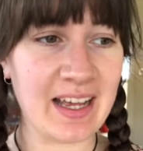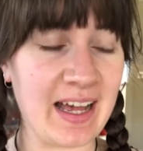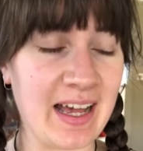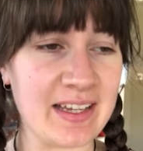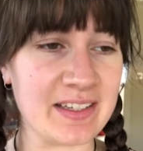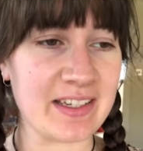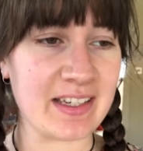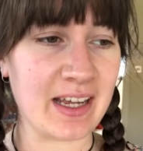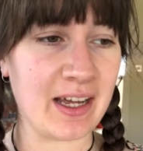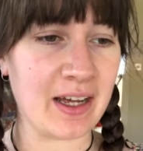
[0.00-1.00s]
and
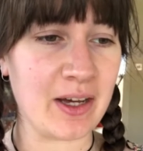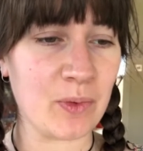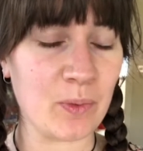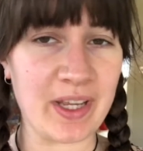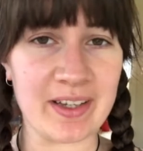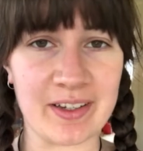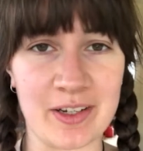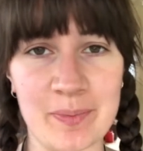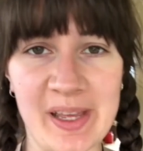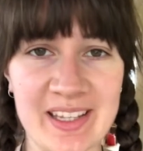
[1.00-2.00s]
we are going
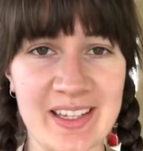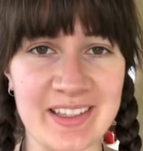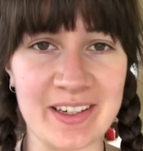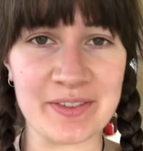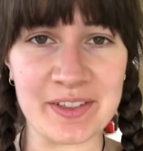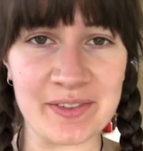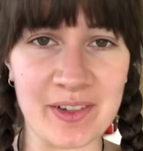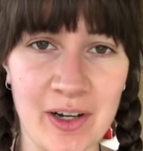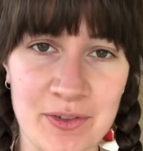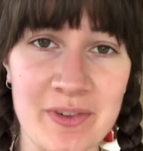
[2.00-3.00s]
to bake it in the oven
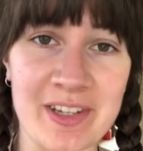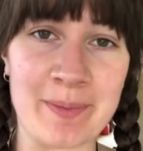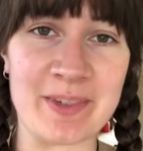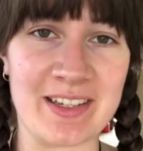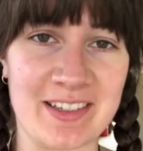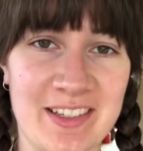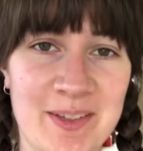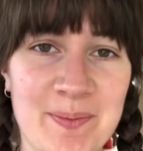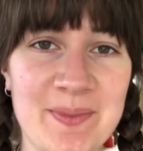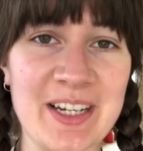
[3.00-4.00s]
after we've shaped it into
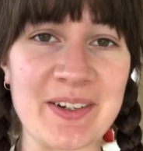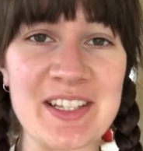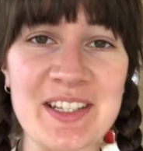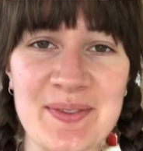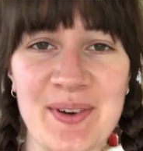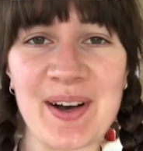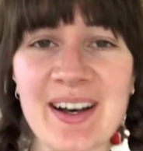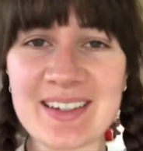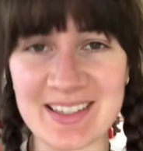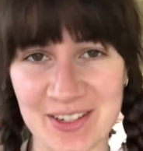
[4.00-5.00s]
some decorations for our Easter